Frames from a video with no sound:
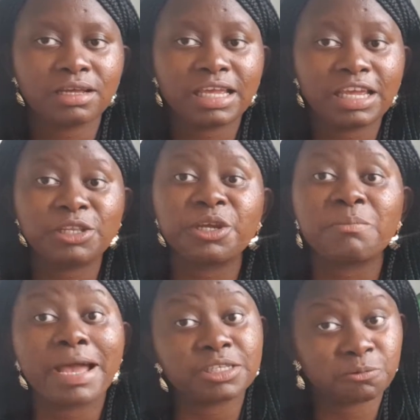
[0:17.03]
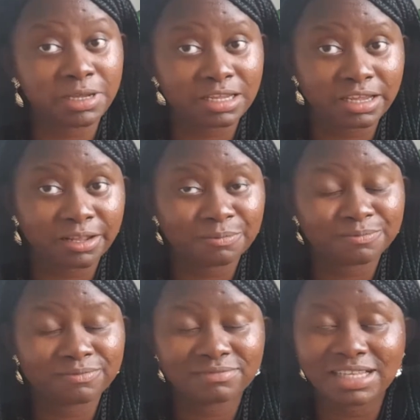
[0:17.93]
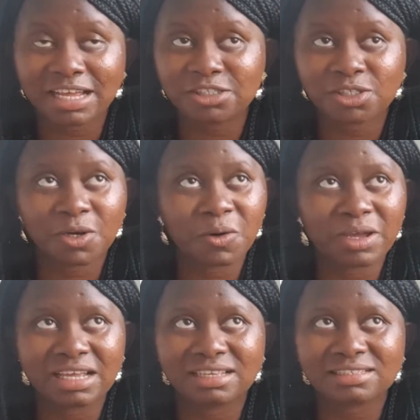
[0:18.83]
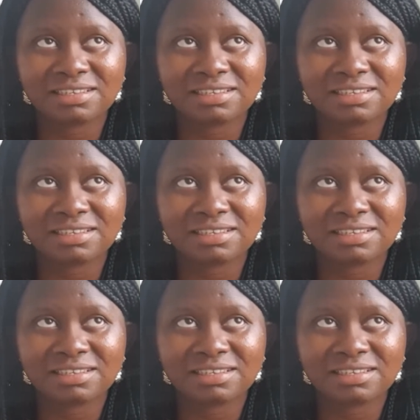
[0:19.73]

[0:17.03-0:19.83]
Indian Matchmaking. That show is,